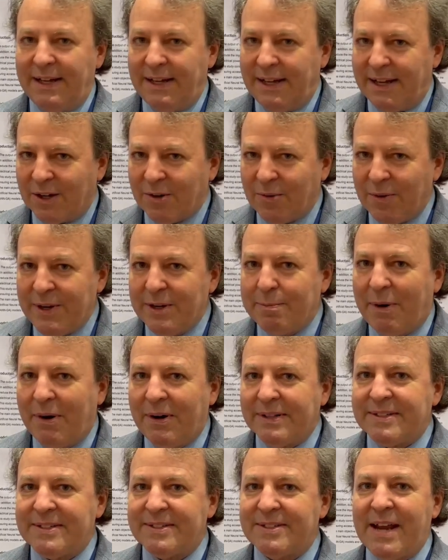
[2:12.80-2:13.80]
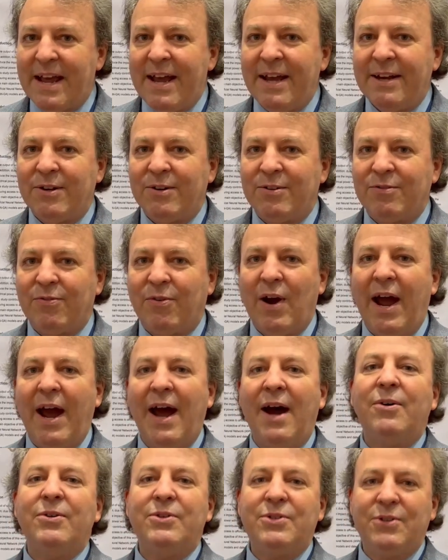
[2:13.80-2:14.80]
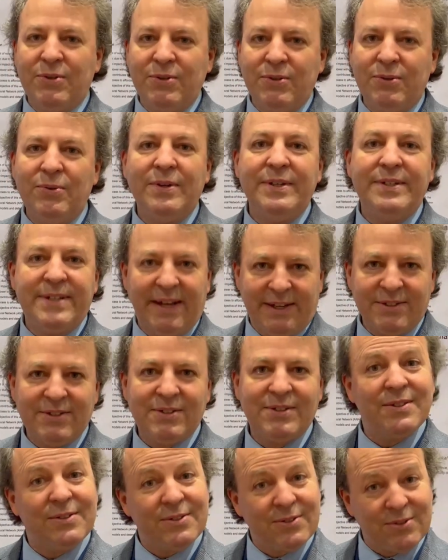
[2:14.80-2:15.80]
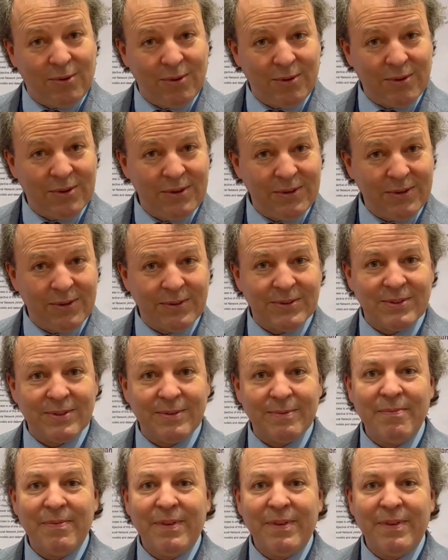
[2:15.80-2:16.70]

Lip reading: agreed upon standard for how to test solar cookers.